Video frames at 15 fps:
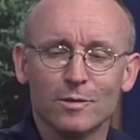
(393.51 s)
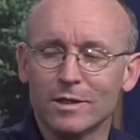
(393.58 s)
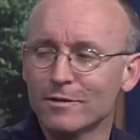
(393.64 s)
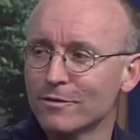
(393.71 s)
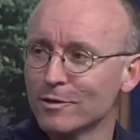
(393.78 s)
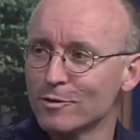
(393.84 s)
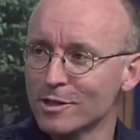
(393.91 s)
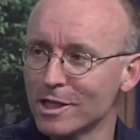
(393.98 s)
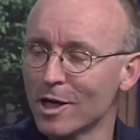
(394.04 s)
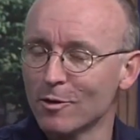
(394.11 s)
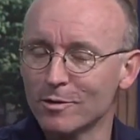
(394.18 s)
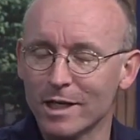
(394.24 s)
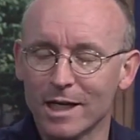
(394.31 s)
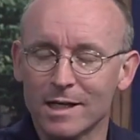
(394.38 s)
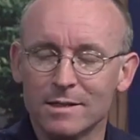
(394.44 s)
We had a few
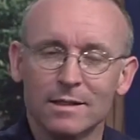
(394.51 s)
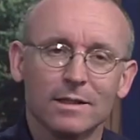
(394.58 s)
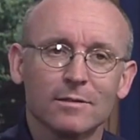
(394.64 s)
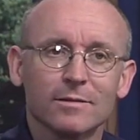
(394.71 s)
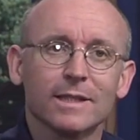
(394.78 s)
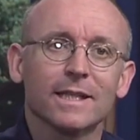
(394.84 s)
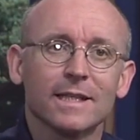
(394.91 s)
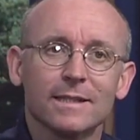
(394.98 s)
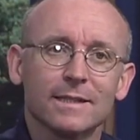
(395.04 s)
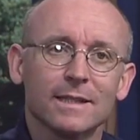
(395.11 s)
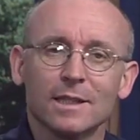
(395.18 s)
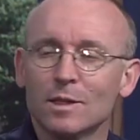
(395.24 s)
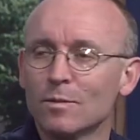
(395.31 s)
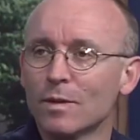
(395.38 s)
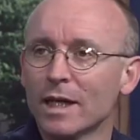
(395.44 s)
snow days. I know the kids
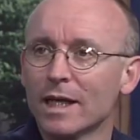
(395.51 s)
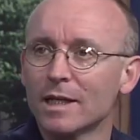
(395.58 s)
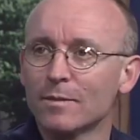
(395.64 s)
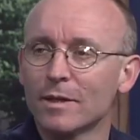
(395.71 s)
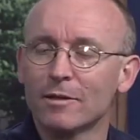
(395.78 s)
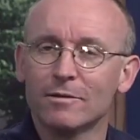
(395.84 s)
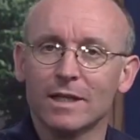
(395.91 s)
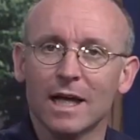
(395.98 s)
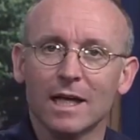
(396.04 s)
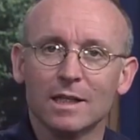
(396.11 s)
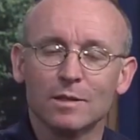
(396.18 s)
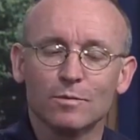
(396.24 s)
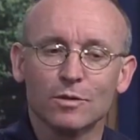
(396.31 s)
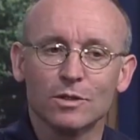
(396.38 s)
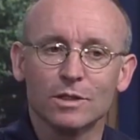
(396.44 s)
didn't complain about
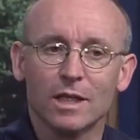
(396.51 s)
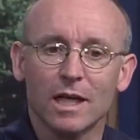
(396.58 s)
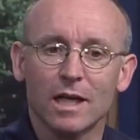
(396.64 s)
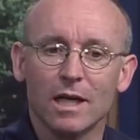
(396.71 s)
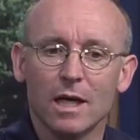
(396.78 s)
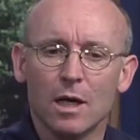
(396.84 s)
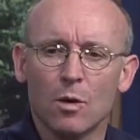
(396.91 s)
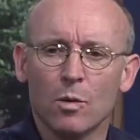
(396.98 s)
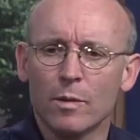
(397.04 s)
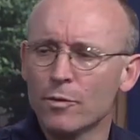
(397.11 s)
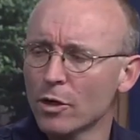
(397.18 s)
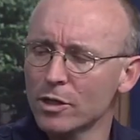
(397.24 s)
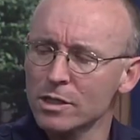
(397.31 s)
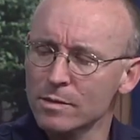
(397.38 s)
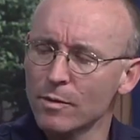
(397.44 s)
that, but uh, we
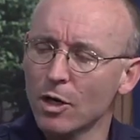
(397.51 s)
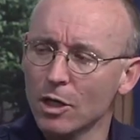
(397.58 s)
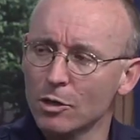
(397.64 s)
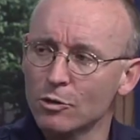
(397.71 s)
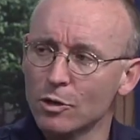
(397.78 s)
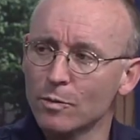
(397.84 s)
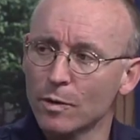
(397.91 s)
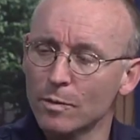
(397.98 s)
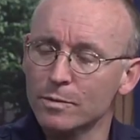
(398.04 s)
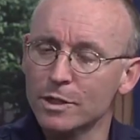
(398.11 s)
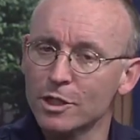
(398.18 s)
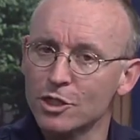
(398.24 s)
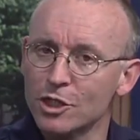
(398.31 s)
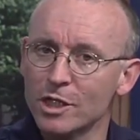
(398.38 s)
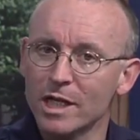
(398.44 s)
brought a small group up
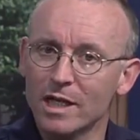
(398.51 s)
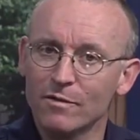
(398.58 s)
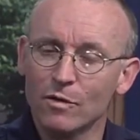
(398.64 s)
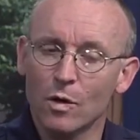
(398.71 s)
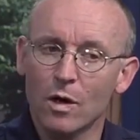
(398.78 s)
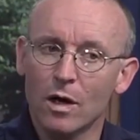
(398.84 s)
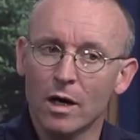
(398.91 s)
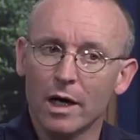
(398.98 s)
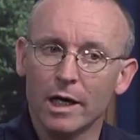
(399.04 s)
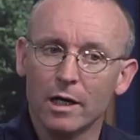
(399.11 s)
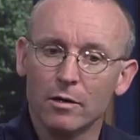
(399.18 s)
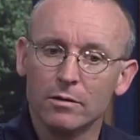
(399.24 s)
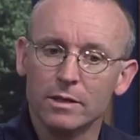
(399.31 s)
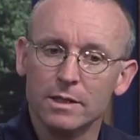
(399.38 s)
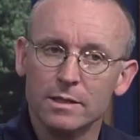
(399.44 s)
to Geneva,
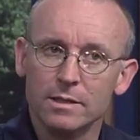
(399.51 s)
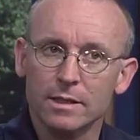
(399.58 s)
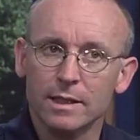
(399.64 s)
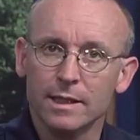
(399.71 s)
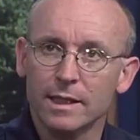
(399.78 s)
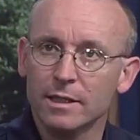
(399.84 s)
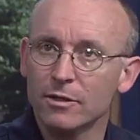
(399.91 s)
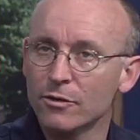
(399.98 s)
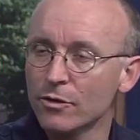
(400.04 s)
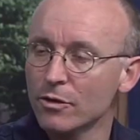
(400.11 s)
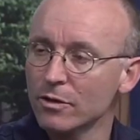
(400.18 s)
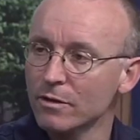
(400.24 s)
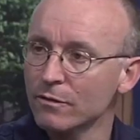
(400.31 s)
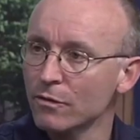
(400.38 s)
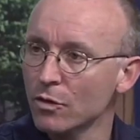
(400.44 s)
Ohio. This is, I think, the
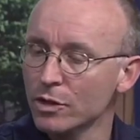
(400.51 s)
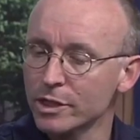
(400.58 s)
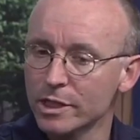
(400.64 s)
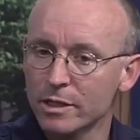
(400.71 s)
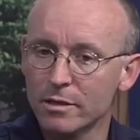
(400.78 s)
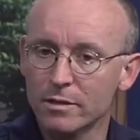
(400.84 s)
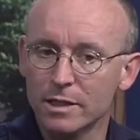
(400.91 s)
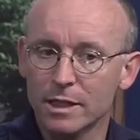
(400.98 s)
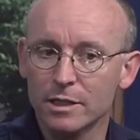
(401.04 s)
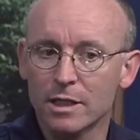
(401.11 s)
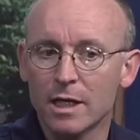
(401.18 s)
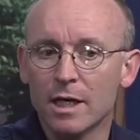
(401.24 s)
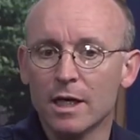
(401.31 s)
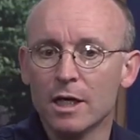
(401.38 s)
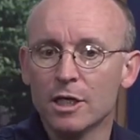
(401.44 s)
third or fourth year that
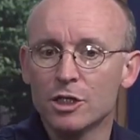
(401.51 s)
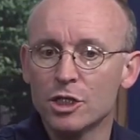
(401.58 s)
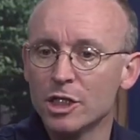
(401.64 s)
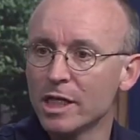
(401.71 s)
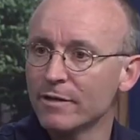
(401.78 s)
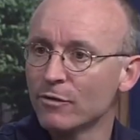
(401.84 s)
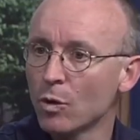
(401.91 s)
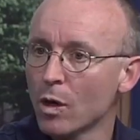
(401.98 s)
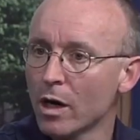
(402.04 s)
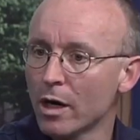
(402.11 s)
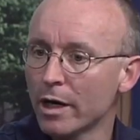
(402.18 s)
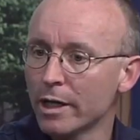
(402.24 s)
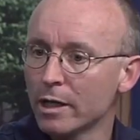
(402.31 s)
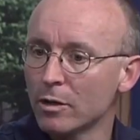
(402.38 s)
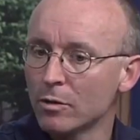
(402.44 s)
Geneva,
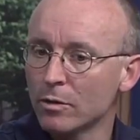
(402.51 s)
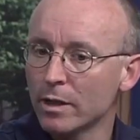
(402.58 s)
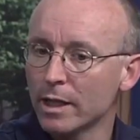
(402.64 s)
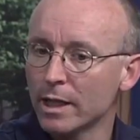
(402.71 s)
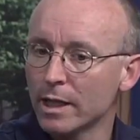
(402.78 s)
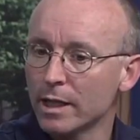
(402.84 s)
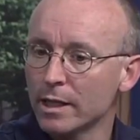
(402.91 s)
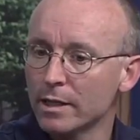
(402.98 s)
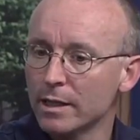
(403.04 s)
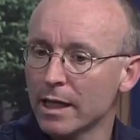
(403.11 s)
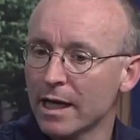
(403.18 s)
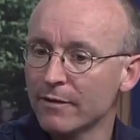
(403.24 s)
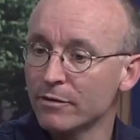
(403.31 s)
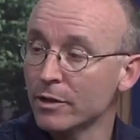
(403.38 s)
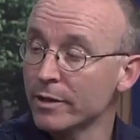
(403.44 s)
Ohio uh,
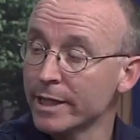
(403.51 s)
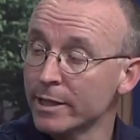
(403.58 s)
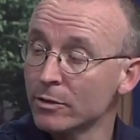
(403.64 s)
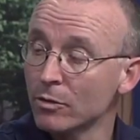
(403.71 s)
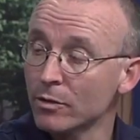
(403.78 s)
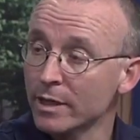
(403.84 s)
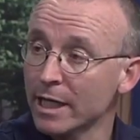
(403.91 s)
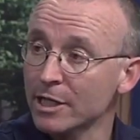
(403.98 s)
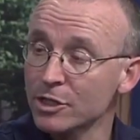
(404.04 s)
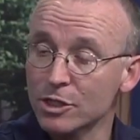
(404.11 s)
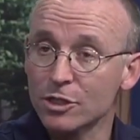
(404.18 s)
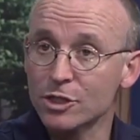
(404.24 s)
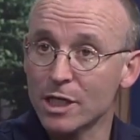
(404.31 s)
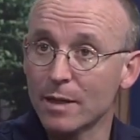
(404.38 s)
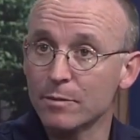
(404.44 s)
have their indoor
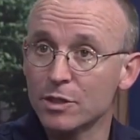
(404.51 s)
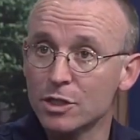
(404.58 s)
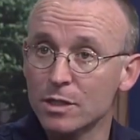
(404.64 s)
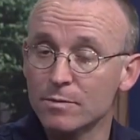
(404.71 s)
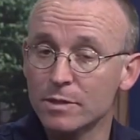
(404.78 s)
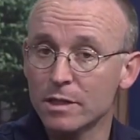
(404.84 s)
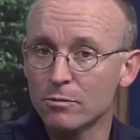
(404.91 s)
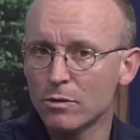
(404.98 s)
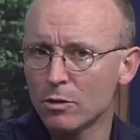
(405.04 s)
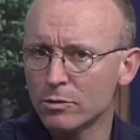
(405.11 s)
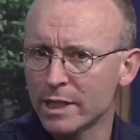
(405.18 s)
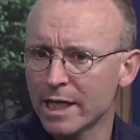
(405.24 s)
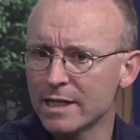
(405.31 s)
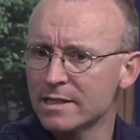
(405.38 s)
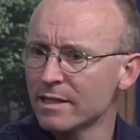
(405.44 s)
national championships. It
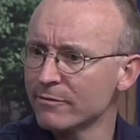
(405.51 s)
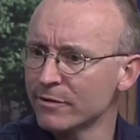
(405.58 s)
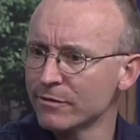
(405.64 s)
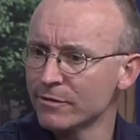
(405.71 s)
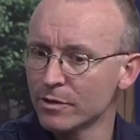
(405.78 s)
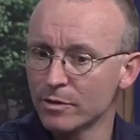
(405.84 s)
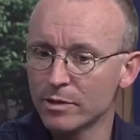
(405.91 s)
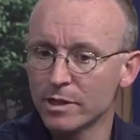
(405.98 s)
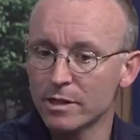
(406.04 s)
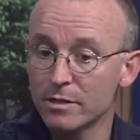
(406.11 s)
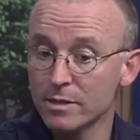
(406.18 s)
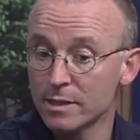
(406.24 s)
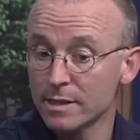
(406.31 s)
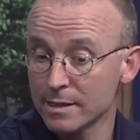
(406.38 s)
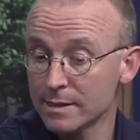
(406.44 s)
rotates every few
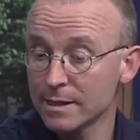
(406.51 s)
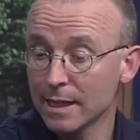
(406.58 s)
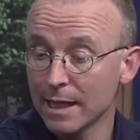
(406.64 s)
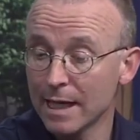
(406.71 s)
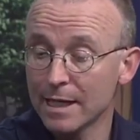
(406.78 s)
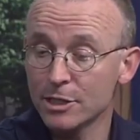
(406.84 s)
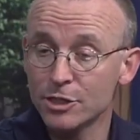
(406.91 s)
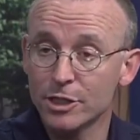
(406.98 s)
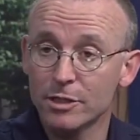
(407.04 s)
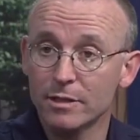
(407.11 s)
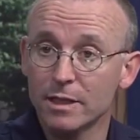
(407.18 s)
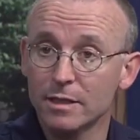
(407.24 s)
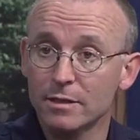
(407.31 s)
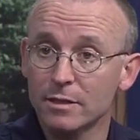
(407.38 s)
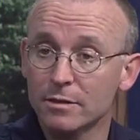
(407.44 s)
years, and this is the last year
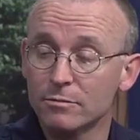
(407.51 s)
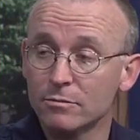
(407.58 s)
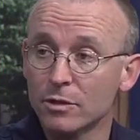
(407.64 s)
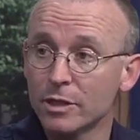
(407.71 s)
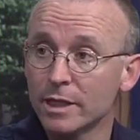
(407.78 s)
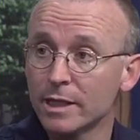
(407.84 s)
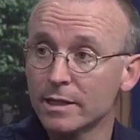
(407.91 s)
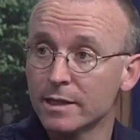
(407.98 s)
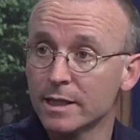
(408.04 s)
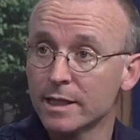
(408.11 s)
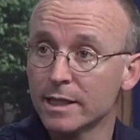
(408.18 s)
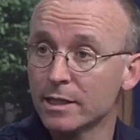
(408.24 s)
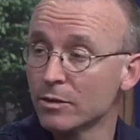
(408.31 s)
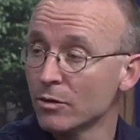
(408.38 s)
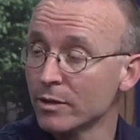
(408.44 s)
that they're running
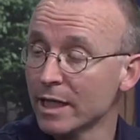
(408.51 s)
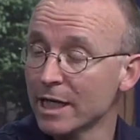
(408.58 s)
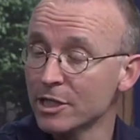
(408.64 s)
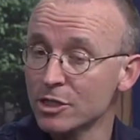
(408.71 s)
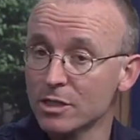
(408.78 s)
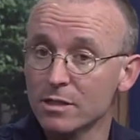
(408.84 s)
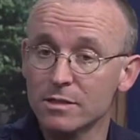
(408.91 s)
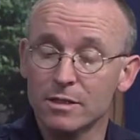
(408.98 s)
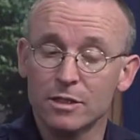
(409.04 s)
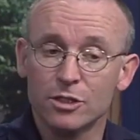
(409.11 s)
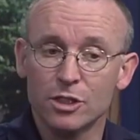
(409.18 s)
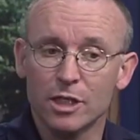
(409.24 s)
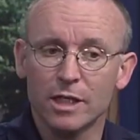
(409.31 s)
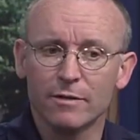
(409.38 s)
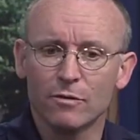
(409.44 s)
the indoor nationals in
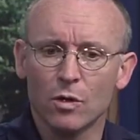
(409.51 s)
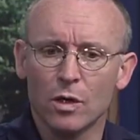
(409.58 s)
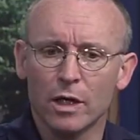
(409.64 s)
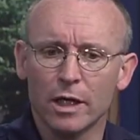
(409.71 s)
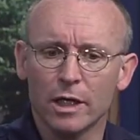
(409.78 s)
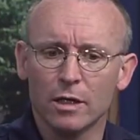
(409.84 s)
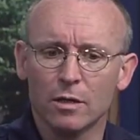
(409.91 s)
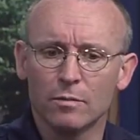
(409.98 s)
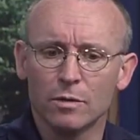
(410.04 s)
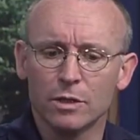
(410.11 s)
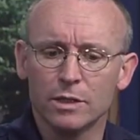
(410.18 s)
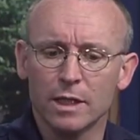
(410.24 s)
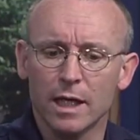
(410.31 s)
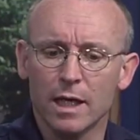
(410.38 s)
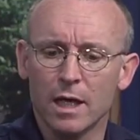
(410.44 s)
Geneva, Ohio.
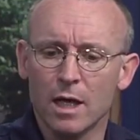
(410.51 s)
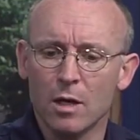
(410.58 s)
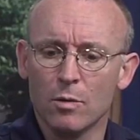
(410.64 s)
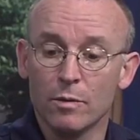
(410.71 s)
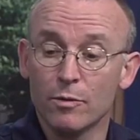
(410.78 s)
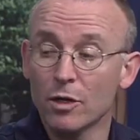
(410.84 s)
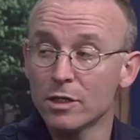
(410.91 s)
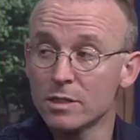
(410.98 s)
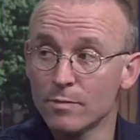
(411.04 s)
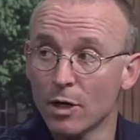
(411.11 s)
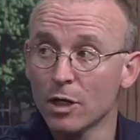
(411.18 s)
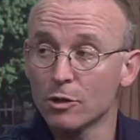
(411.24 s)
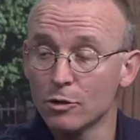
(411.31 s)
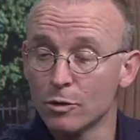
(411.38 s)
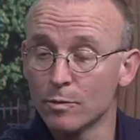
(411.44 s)
But uh, we brought a
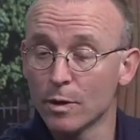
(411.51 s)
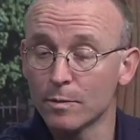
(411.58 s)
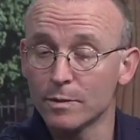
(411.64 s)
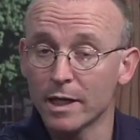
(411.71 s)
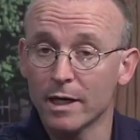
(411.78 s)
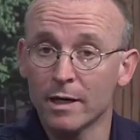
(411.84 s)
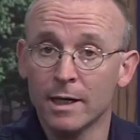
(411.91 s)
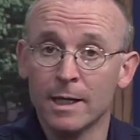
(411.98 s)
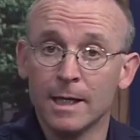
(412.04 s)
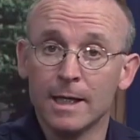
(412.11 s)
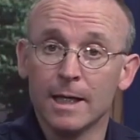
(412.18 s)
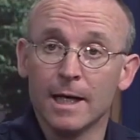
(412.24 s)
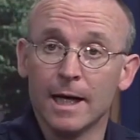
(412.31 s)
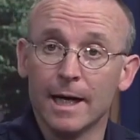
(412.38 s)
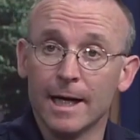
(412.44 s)
small group group up there,
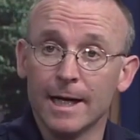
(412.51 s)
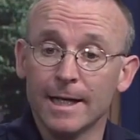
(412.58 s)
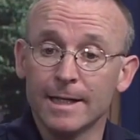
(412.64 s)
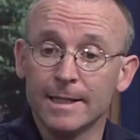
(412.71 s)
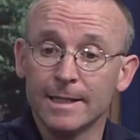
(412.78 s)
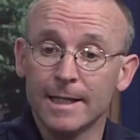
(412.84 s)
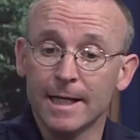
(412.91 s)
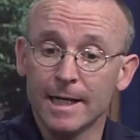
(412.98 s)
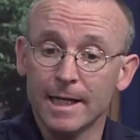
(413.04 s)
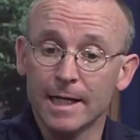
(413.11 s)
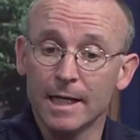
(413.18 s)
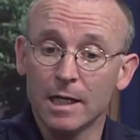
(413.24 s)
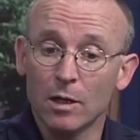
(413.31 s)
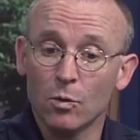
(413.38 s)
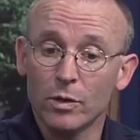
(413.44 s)
and
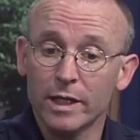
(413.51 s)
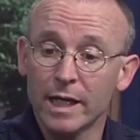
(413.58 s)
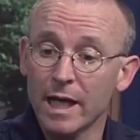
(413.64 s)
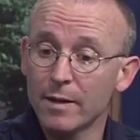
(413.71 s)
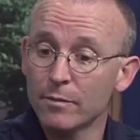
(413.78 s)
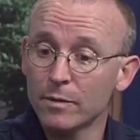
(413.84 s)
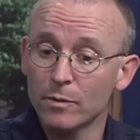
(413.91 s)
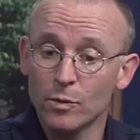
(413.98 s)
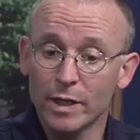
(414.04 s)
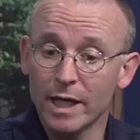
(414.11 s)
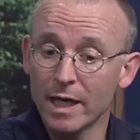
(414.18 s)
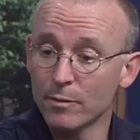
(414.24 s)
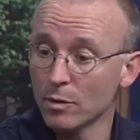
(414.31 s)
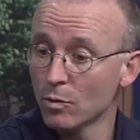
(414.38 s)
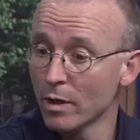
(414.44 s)
uh, we came we
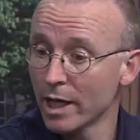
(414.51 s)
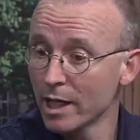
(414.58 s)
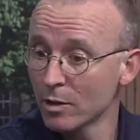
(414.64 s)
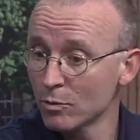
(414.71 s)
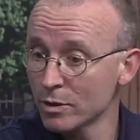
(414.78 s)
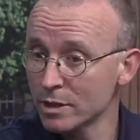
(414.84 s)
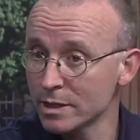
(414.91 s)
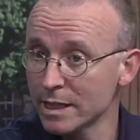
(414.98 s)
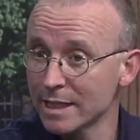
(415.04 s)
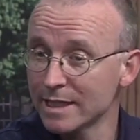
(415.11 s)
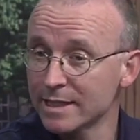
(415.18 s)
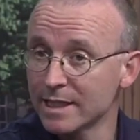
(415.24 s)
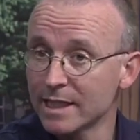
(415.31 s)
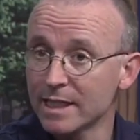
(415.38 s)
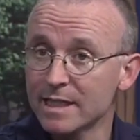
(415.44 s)
came away with I
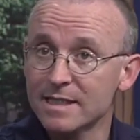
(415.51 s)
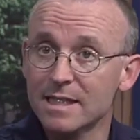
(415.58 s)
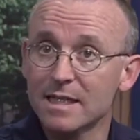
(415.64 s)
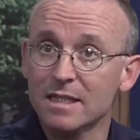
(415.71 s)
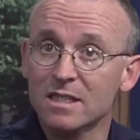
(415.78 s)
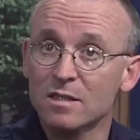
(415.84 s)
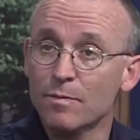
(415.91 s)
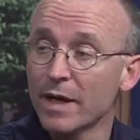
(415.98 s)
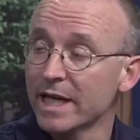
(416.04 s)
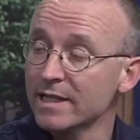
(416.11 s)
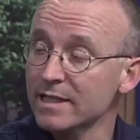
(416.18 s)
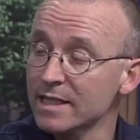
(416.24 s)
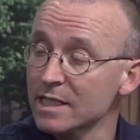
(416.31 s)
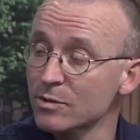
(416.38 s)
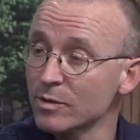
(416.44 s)
think as
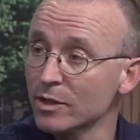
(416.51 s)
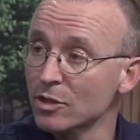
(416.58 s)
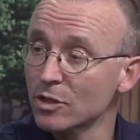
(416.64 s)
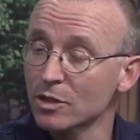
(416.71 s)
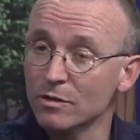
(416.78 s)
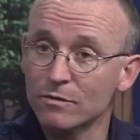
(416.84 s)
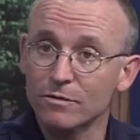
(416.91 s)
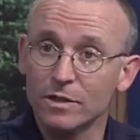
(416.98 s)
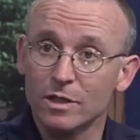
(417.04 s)
expected as we could have.